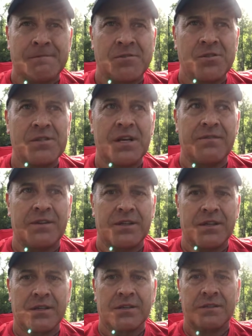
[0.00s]
to
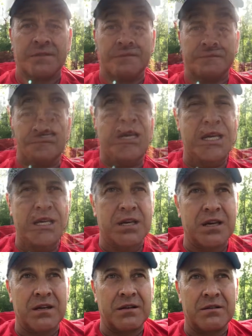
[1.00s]
everything. I
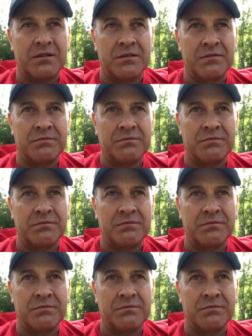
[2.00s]
can't